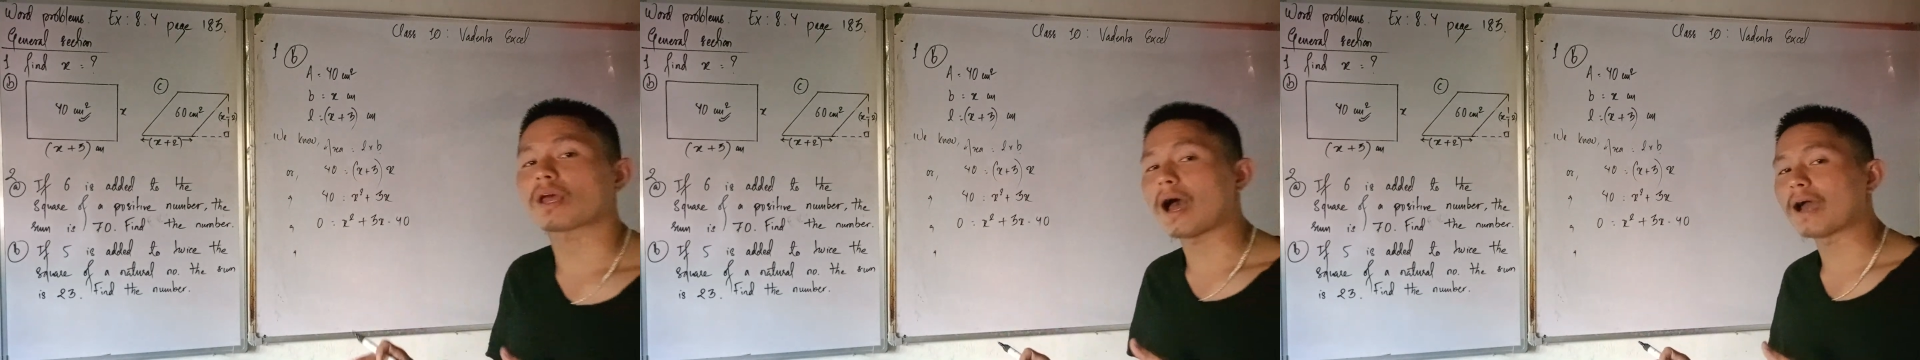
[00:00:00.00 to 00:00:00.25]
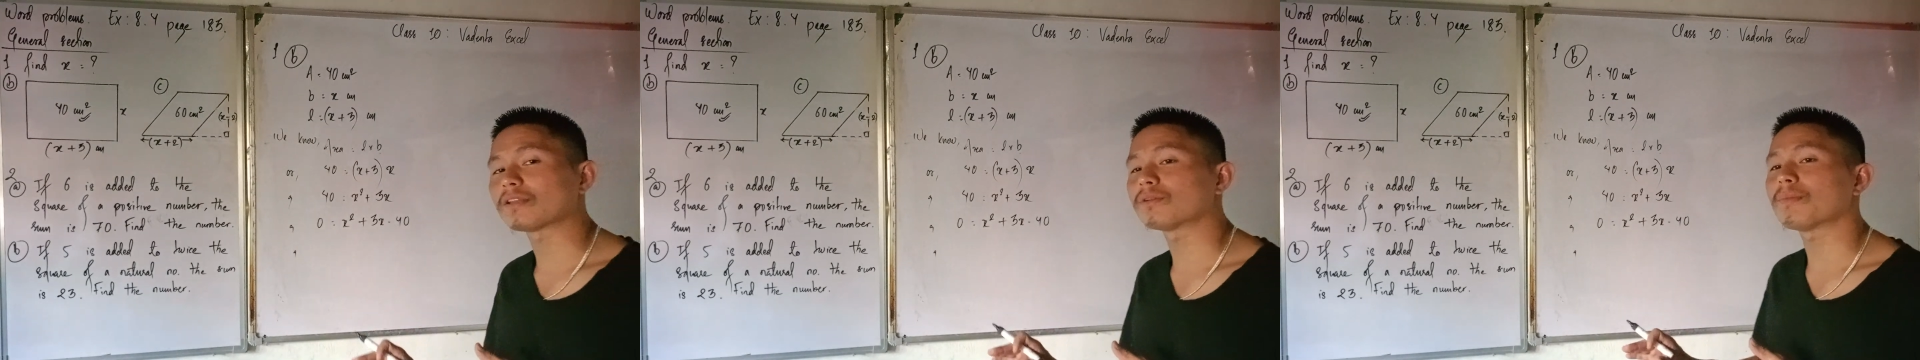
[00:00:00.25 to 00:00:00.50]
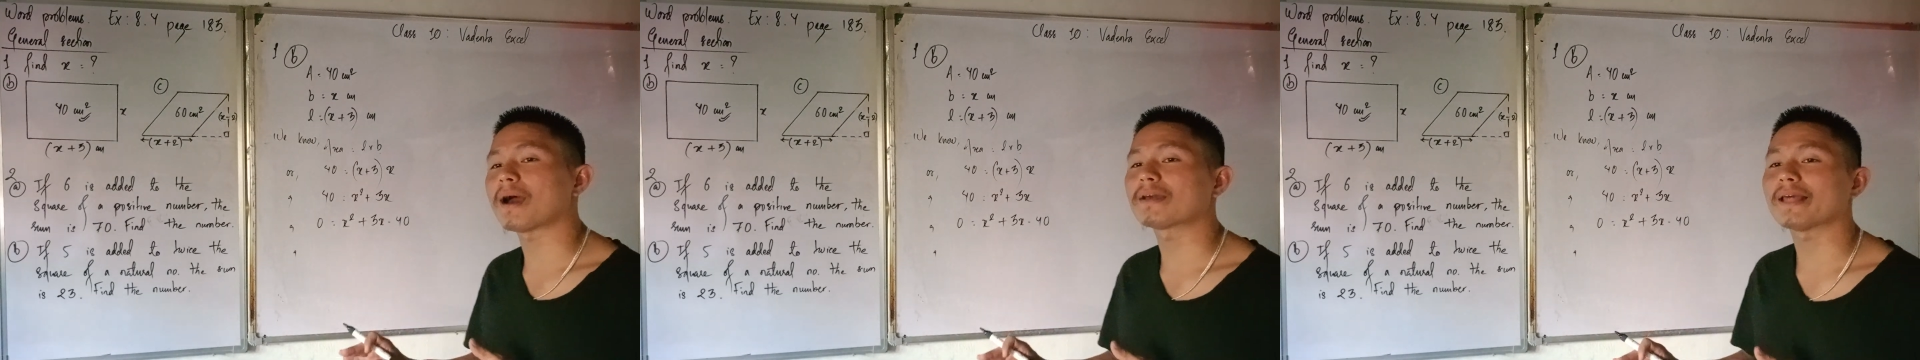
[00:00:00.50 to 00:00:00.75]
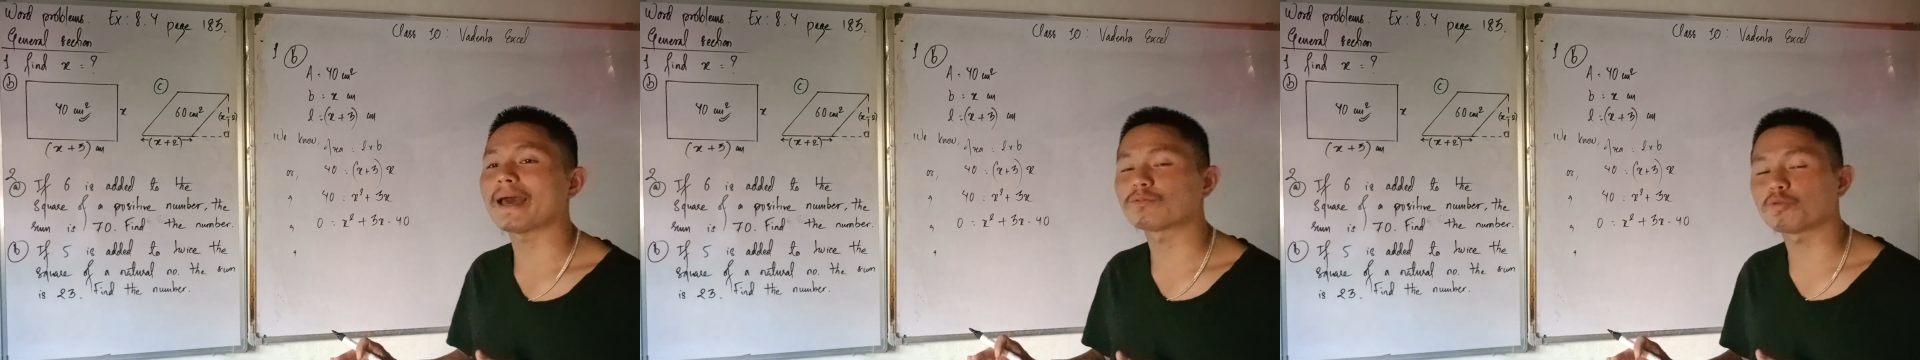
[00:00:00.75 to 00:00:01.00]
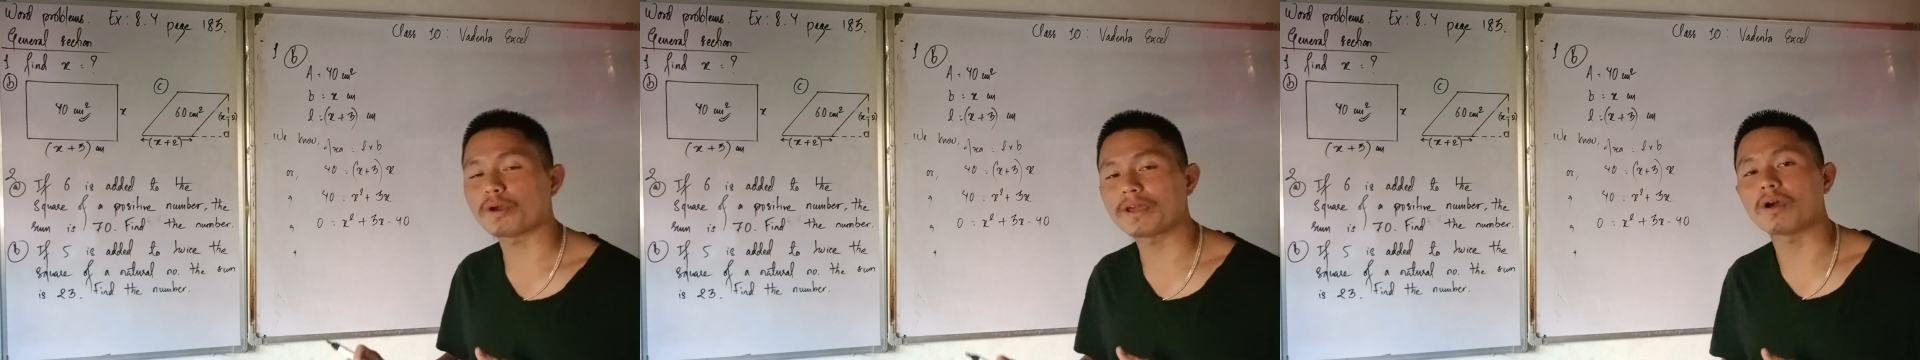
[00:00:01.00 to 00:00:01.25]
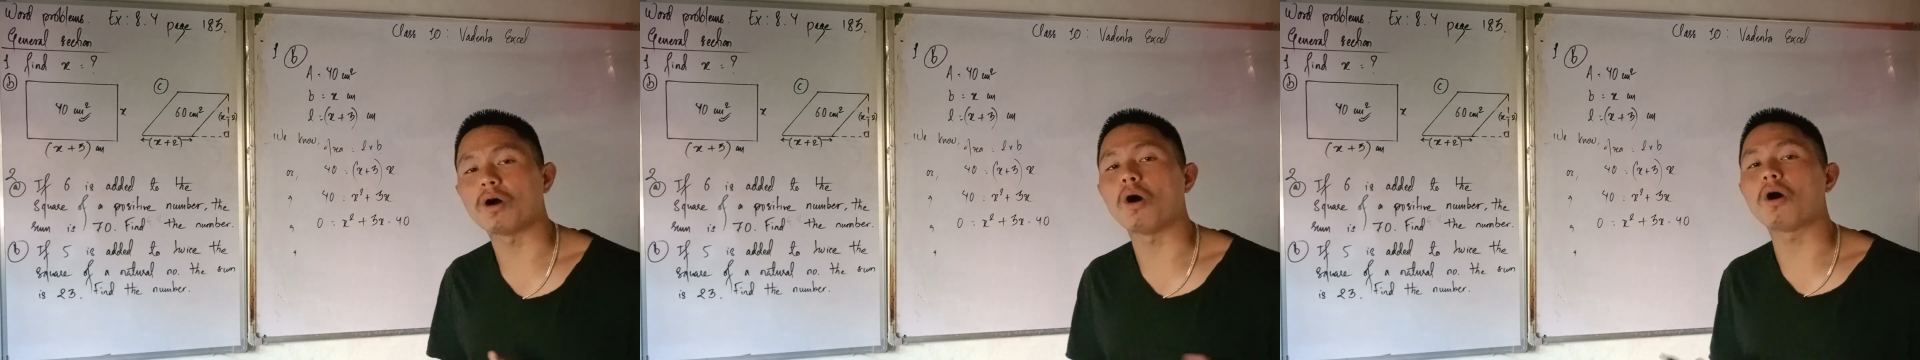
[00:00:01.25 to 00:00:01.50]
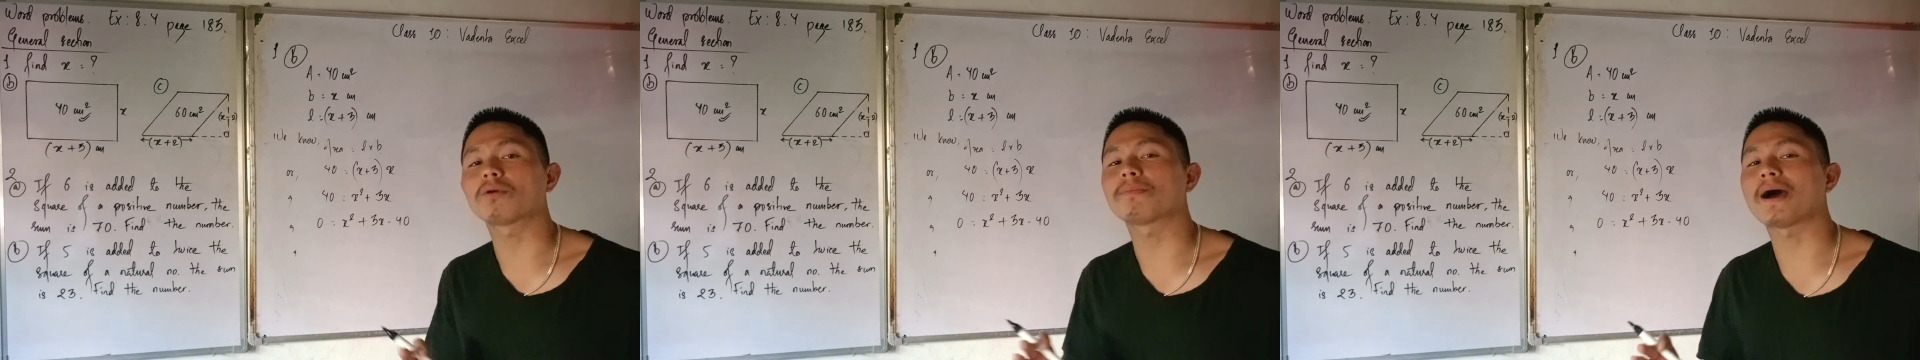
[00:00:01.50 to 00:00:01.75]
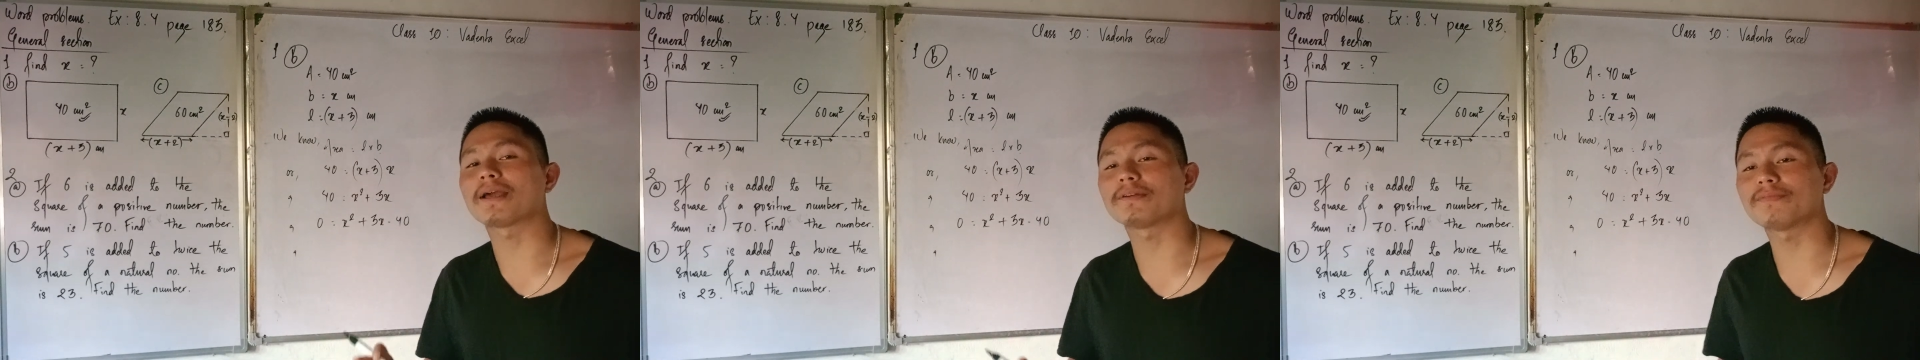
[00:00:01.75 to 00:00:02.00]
either by that way or by